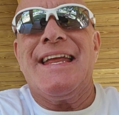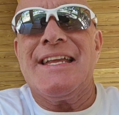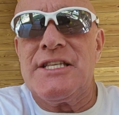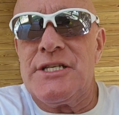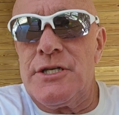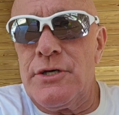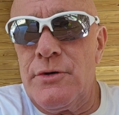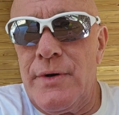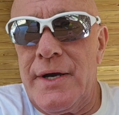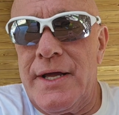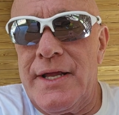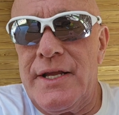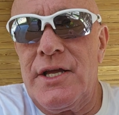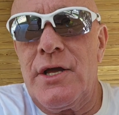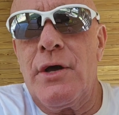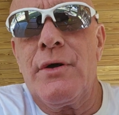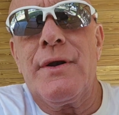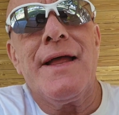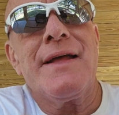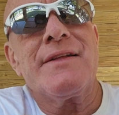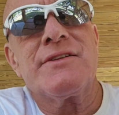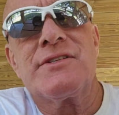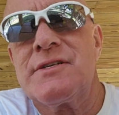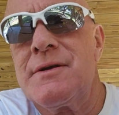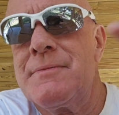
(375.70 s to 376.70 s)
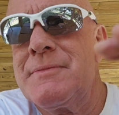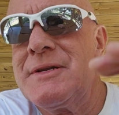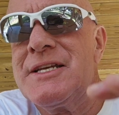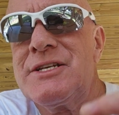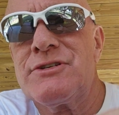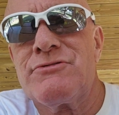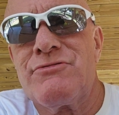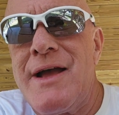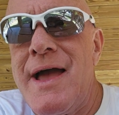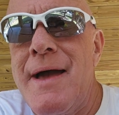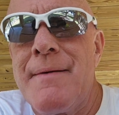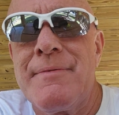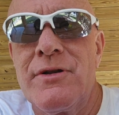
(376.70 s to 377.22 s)
into it and go down some of
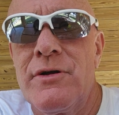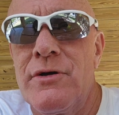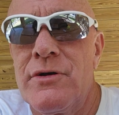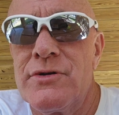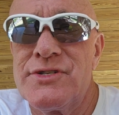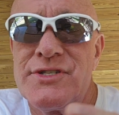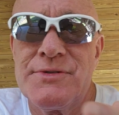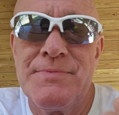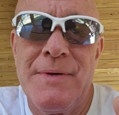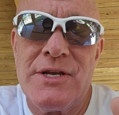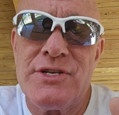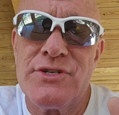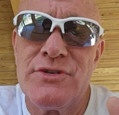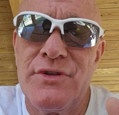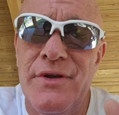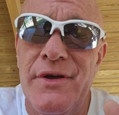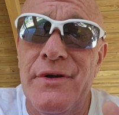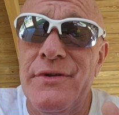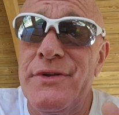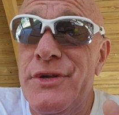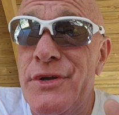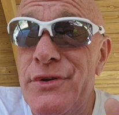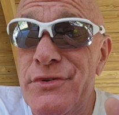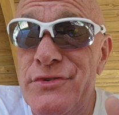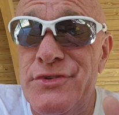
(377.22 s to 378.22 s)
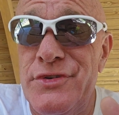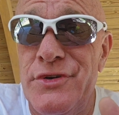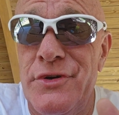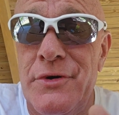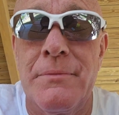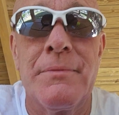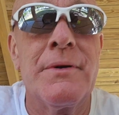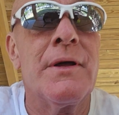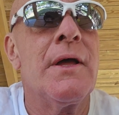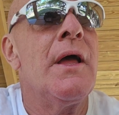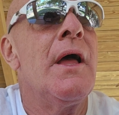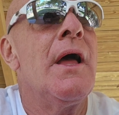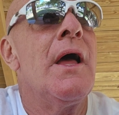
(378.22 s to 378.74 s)
these rabbit holes, especially on
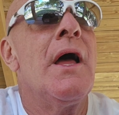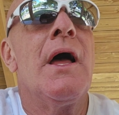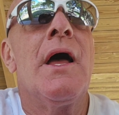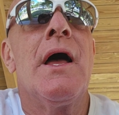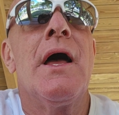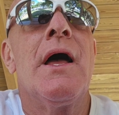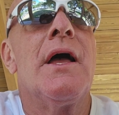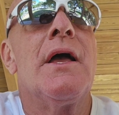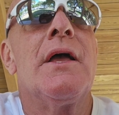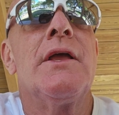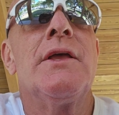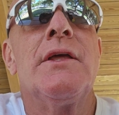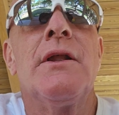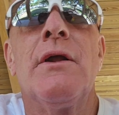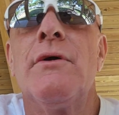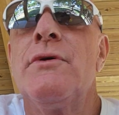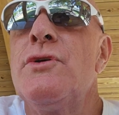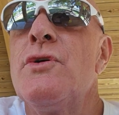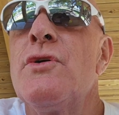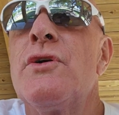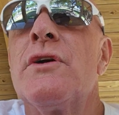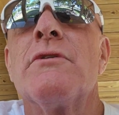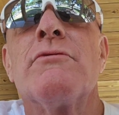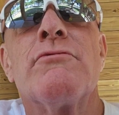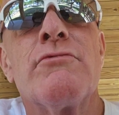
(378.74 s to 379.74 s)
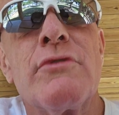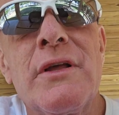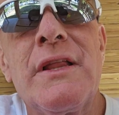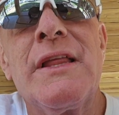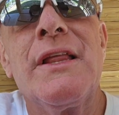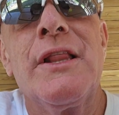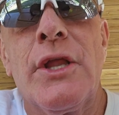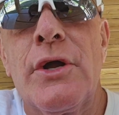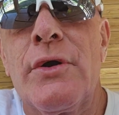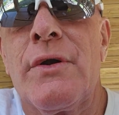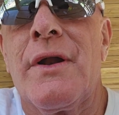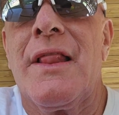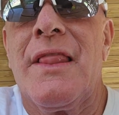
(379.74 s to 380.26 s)
YouTube, you know, you can really
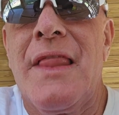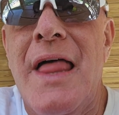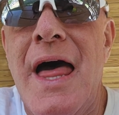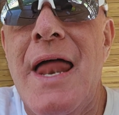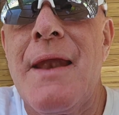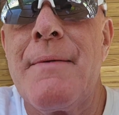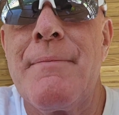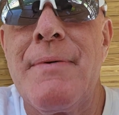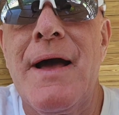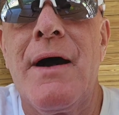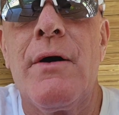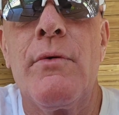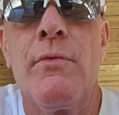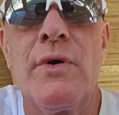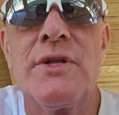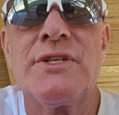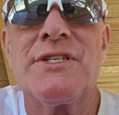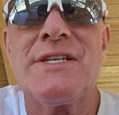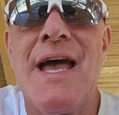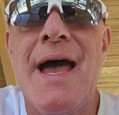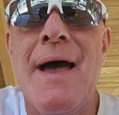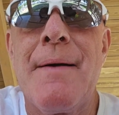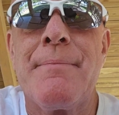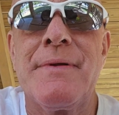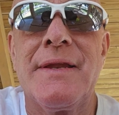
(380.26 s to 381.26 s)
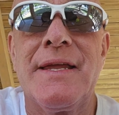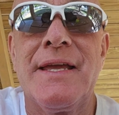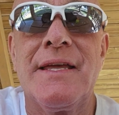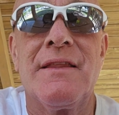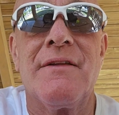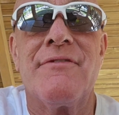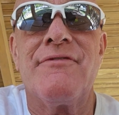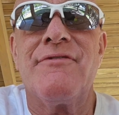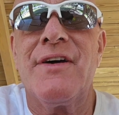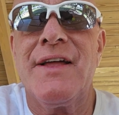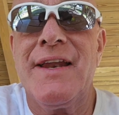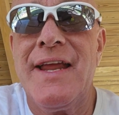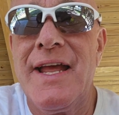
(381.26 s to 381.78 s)
learn a lot about what's happening in
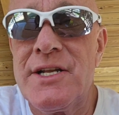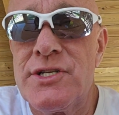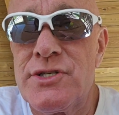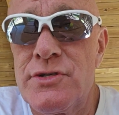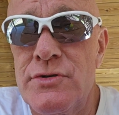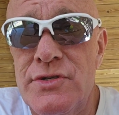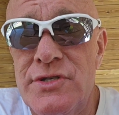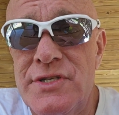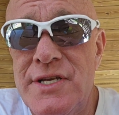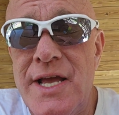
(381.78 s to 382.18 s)
the financial